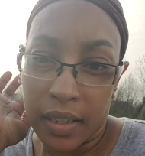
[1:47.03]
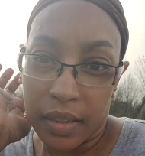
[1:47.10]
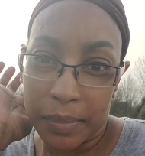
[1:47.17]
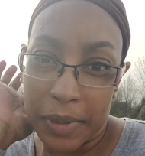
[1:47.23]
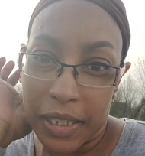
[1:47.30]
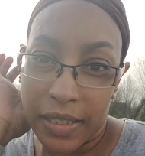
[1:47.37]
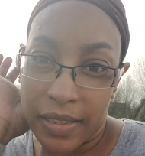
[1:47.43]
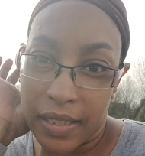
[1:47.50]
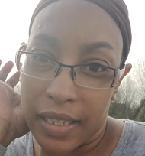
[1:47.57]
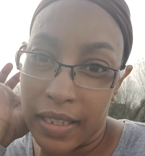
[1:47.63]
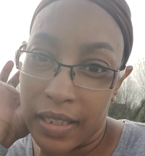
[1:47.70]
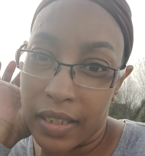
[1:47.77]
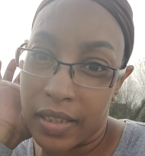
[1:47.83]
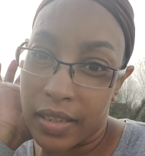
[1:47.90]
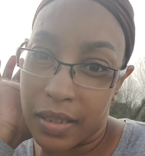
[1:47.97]
because he
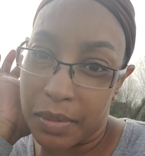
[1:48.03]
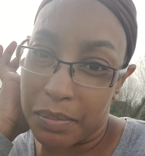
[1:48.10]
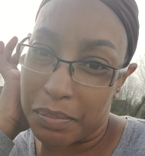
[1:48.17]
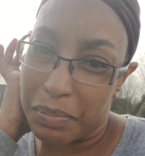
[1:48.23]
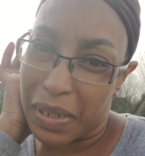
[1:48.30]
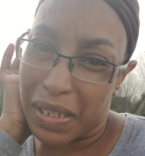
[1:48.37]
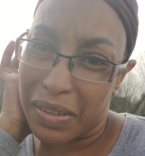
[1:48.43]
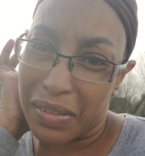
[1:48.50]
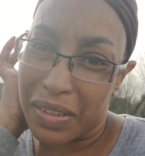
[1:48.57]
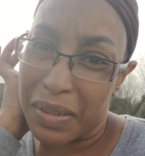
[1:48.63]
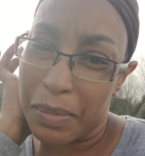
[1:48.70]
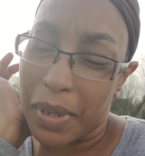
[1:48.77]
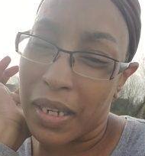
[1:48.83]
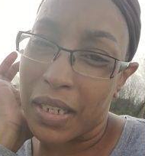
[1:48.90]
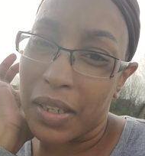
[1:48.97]
does it better
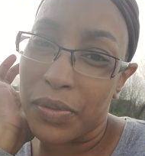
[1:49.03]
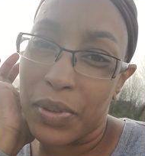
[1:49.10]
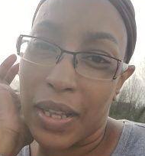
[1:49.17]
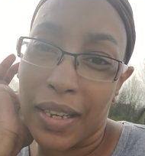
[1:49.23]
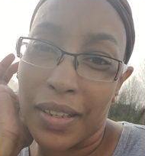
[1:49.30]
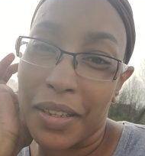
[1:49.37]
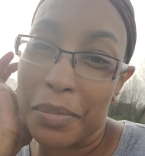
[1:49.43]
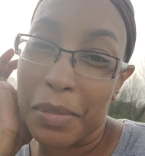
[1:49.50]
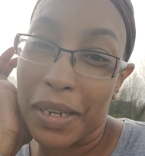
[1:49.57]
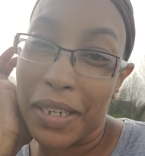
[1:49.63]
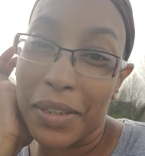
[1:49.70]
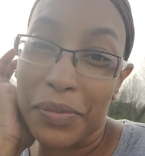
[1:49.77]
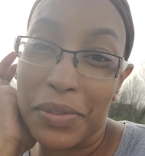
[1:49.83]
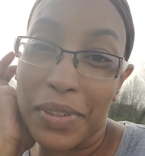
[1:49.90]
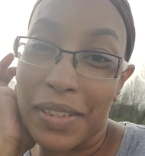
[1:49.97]
than my nephew. I love my
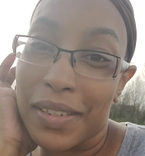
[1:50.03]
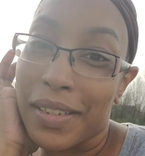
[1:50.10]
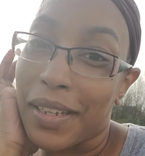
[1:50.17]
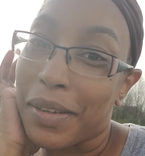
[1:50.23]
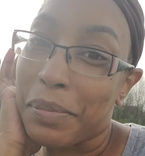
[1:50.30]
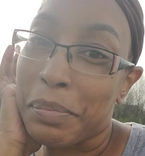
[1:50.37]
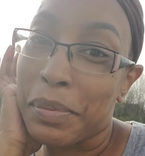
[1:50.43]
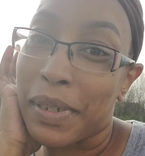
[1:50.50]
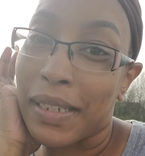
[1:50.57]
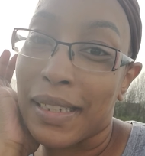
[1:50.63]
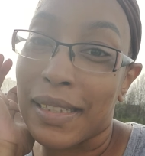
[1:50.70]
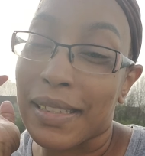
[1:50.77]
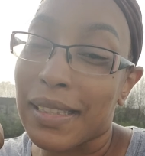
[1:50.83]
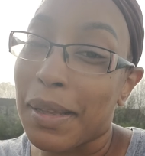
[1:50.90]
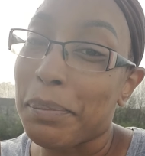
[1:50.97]
nephew to death, but
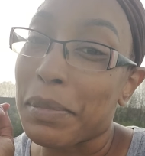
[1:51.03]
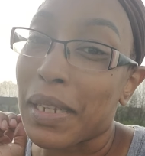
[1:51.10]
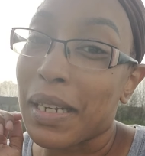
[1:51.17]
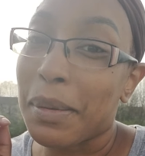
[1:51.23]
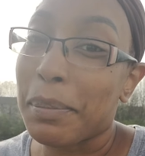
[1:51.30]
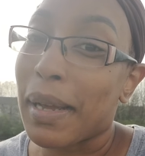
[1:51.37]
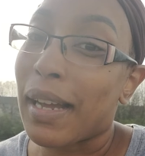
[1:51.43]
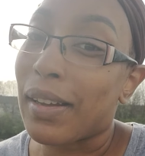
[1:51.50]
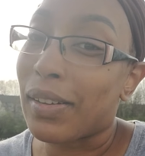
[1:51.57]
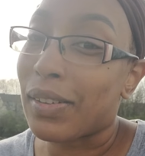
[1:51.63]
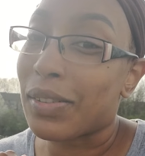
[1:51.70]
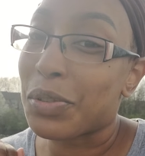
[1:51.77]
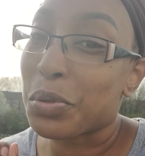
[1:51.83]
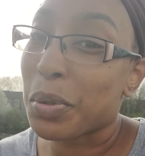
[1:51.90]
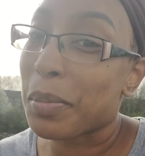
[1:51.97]
it's something
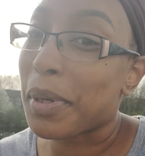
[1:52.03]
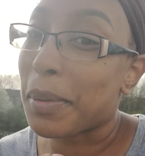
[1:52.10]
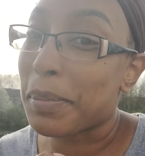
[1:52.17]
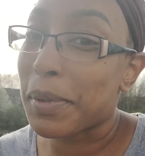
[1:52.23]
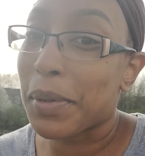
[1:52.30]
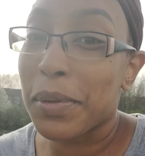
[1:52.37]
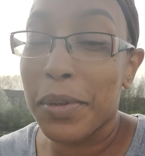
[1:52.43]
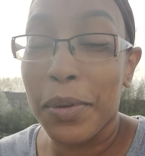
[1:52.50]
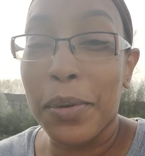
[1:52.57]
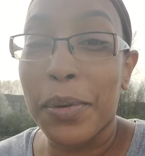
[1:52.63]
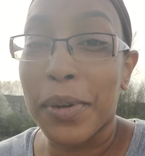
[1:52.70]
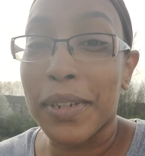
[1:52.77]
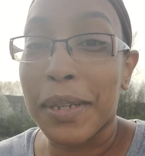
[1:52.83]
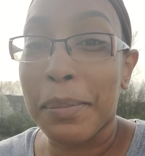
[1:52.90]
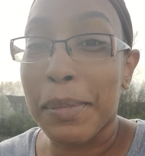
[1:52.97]
about trimming up your
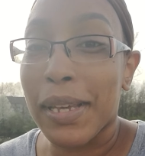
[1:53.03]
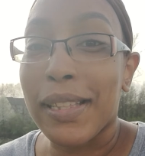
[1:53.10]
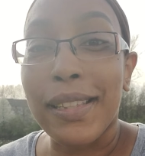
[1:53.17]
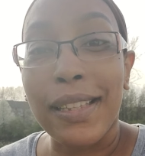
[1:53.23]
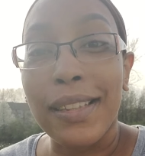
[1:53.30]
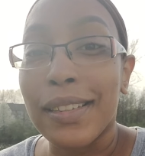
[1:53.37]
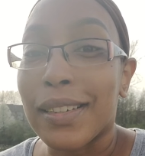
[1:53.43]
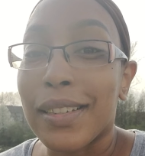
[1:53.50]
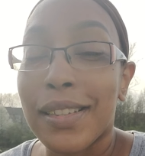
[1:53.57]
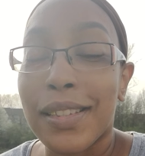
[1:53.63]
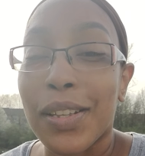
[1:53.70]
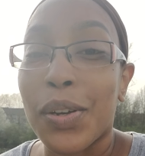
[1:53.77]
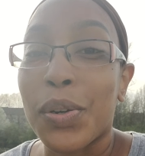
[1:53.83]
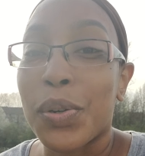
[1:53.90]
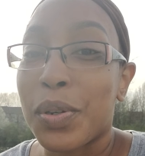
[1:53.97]
yard that makes it look
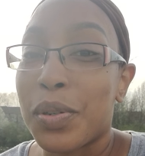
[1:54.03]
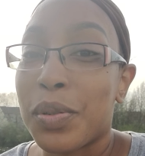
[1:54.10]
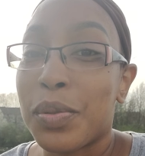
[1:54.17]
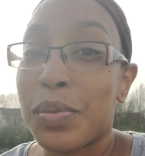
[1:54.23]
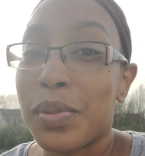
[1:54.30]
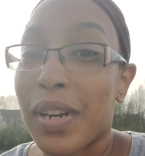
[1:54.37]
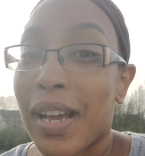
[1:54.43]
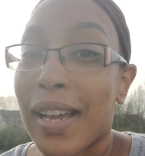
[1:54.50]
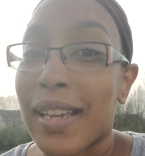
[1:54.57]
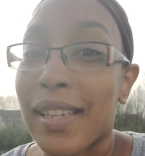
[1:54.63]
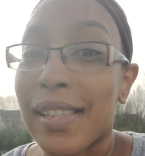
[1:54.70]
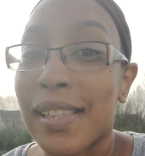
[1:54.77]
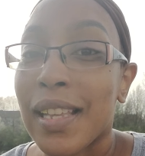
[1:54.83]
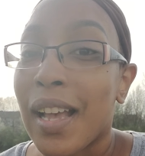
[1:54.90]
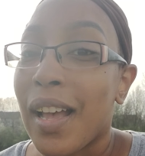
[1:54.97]
so
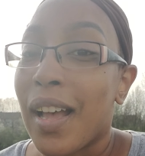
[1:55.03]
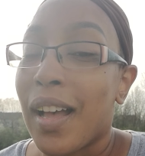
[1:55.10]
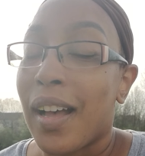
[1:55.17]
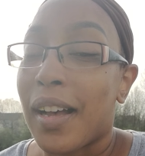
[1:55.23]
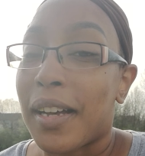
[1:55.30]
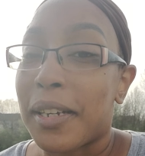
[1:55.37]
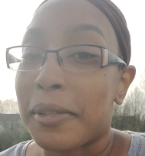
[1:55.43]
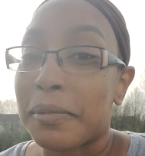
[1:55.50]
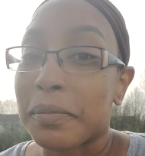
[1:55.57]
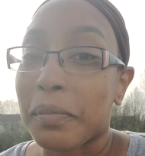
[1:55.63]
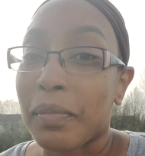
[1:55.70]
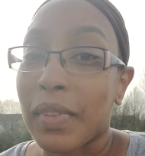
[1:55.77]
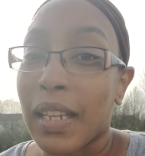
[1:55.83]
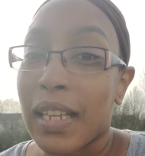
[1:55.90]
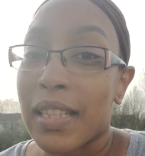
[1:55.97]
nice.
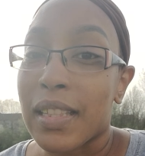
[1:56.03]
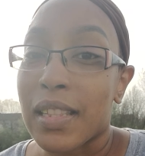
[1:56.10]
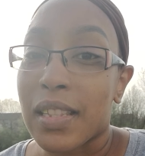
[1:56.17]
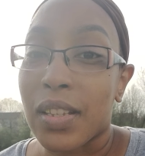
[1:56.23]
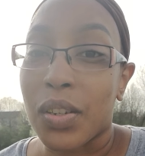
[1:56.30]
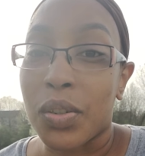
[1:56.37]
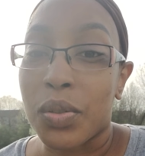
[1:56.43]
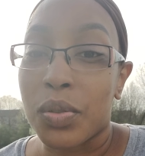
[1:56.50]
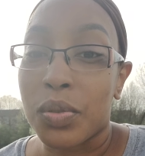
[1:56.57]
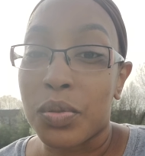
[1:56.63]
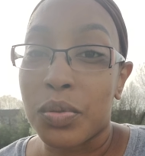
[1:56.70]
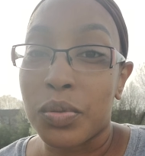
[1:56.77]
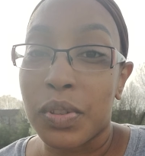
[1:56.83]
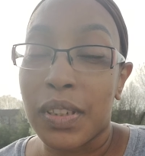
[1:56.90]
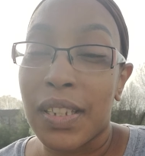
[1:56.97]
And
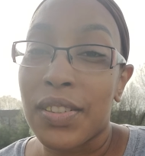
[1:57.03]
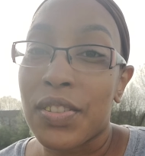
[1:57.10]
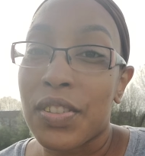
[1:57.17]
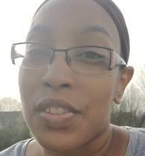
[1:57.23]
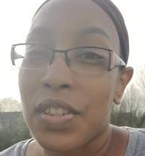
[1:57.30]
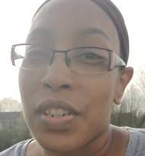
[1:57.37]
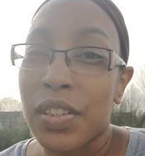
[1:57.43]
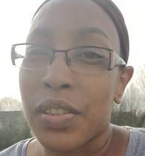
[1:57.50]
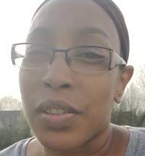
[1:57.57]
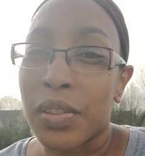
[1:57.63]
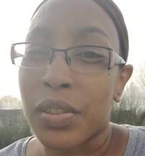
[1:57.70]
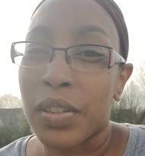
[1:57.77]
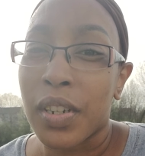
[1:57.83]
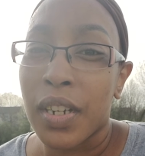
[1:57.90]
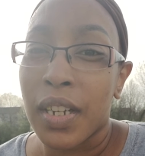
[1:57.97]
so this
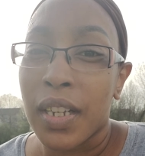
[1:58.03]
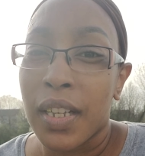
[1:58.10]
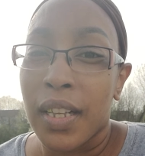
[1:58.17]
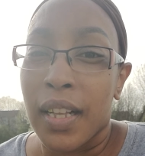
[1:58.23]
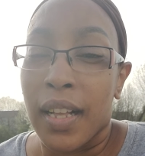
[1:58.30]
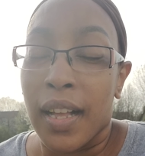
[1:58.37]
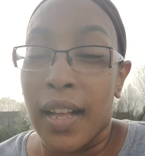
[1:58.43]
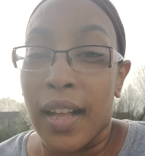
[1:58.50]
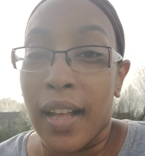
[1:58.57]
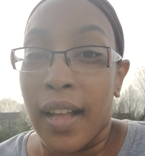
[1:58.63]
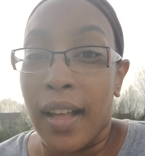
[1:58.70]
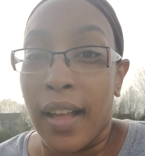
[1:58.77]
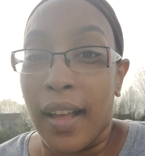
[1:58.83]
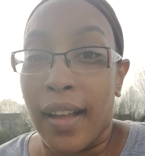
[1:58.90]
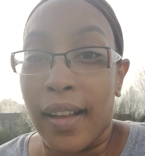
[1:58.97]
year,
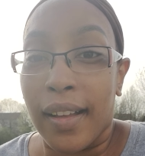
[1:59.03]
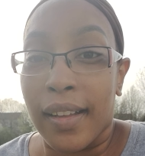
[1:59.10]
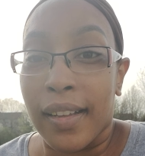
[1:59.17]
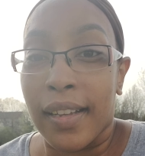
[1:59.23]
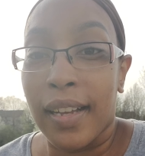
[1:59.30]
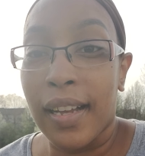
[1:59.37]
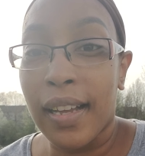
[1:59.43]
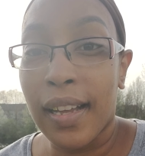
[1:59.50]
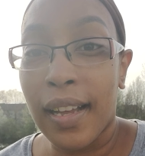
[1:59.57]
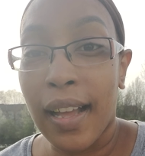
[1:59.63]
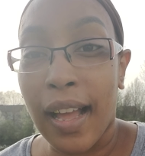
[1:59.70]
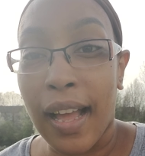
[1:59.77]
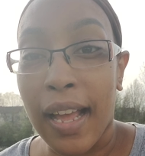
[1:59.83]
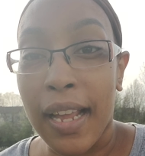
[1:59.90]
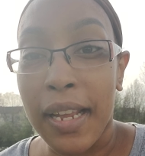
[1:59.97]
I
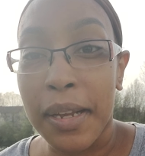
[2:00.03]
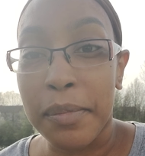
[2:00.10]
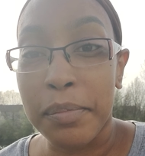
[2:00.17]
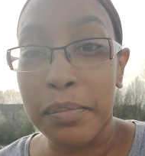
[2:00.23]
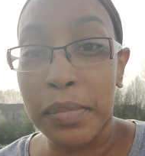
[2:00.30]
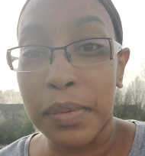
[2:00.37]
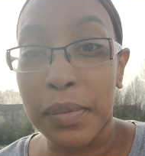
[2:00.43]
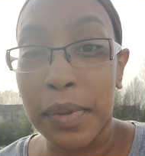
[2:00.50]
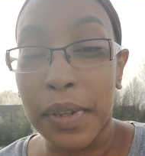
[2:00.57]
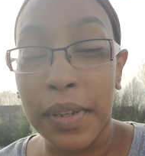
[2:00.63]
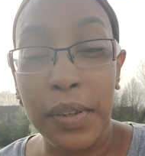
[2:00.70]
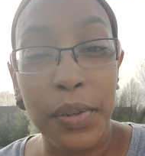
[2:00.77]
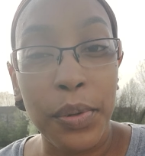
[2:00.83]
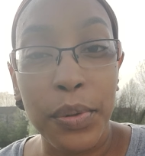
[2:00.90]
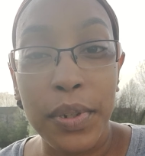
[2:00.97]
am
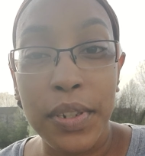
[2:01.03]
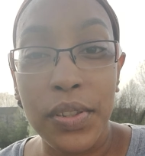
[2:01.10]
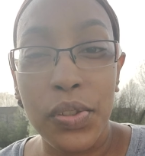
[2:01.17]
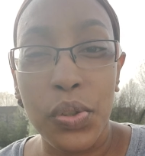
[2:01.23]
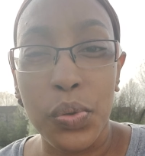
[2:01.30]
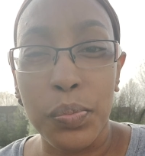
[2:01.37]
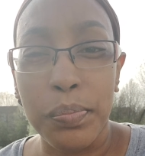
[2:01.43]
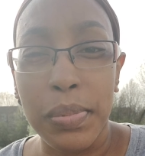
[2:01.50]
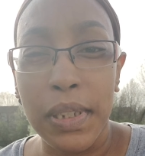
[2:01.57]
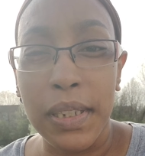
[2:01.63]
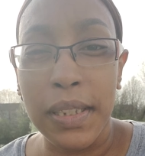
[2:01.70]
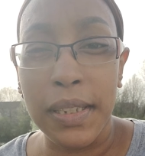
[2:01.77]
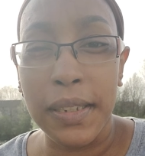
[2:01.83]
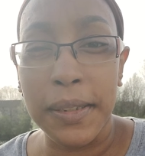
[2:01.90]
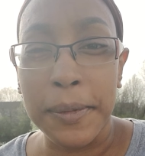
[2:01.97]
going to
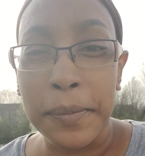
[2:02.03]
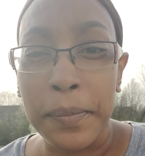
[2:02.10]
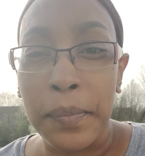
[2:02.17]
be